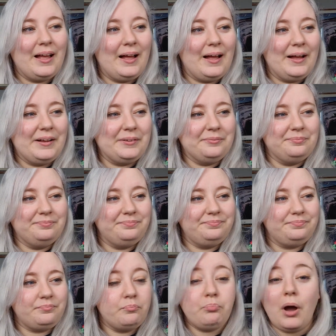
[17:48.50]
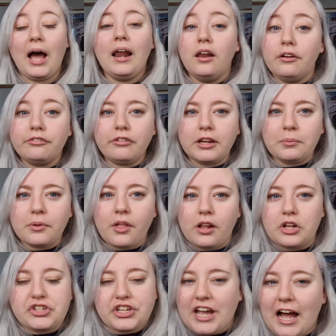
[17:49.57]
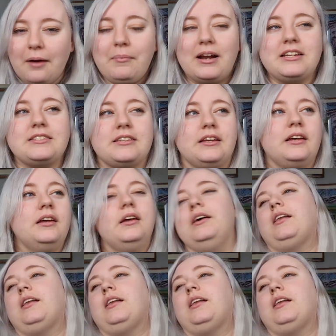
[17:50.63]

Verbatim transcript: Um, but I love Greek mythology. How mad is it?